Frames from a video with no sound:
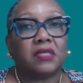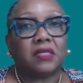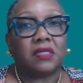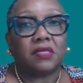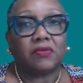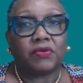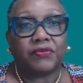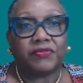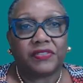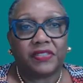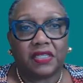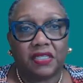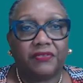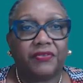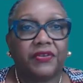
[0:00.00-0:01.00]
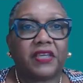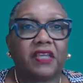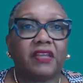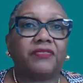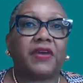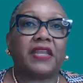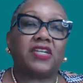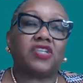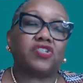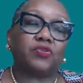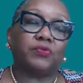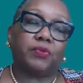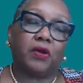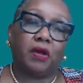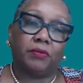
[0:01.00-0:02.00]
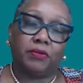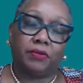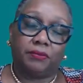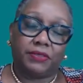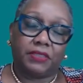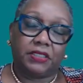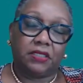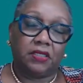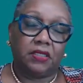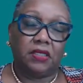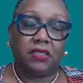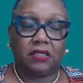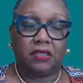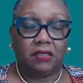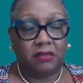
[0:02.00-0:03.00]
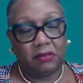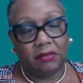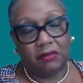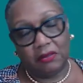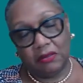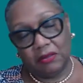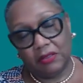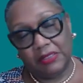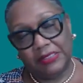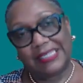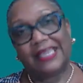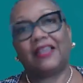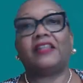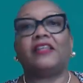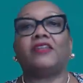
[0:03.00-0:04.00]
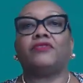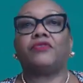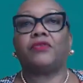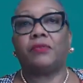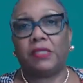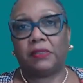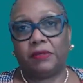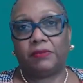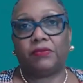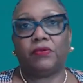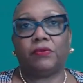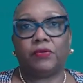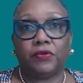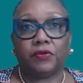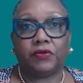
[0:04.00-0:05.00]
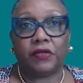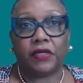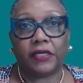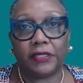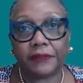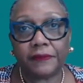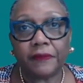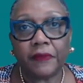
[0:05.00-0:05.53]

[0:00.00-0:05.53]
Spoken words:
with significant financial problem, particularly the tail end of the baby boomer, right?